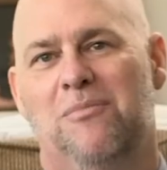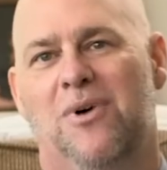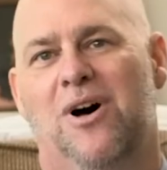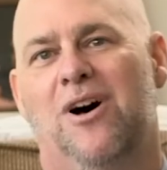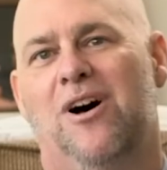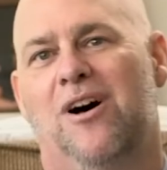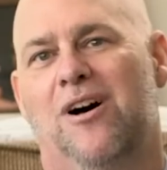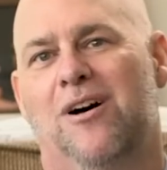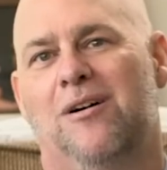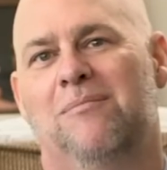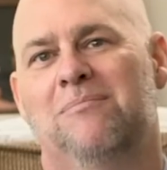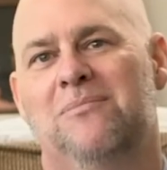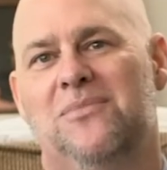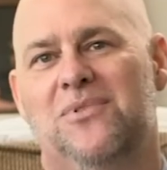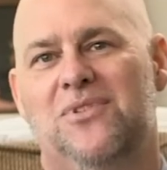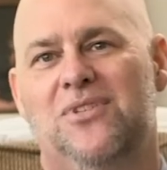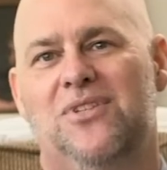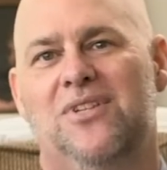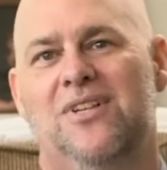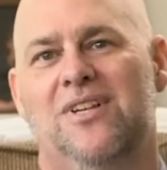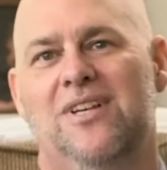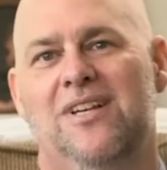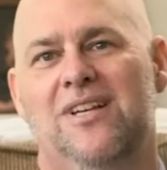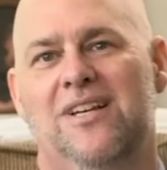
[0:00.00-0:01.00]

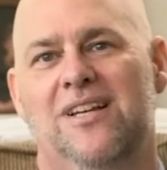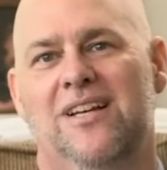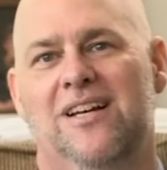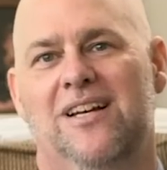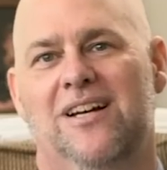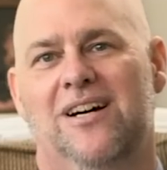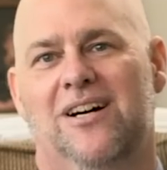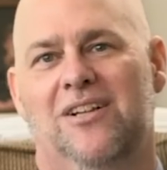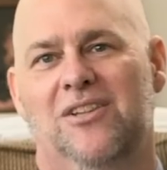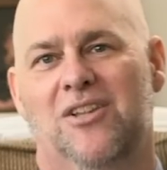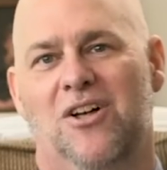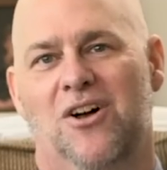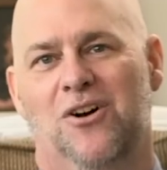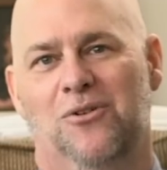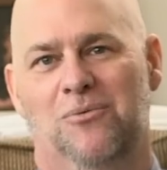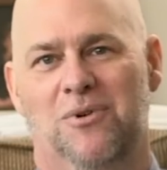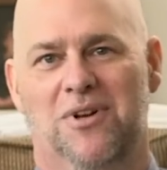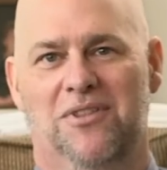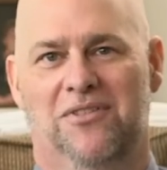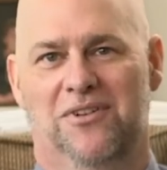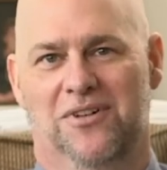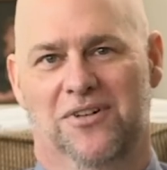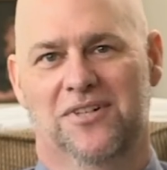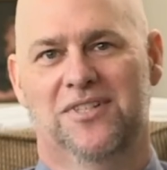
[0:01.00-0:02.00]
moms along
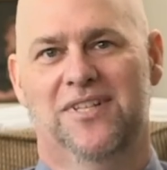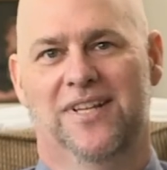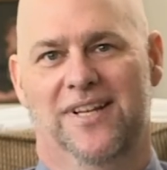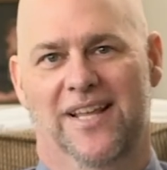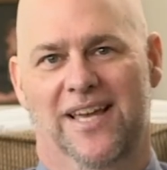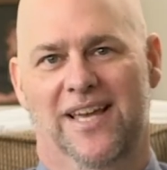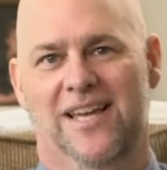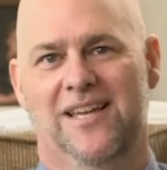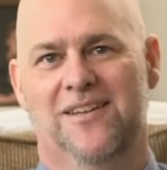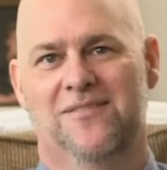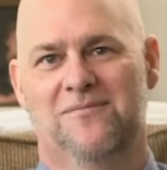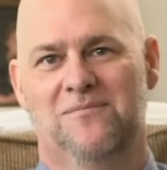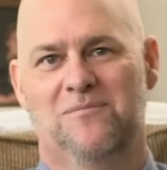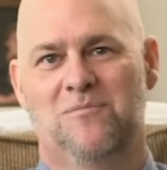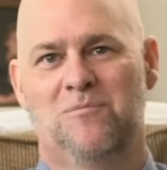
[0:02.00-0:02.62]
with her today.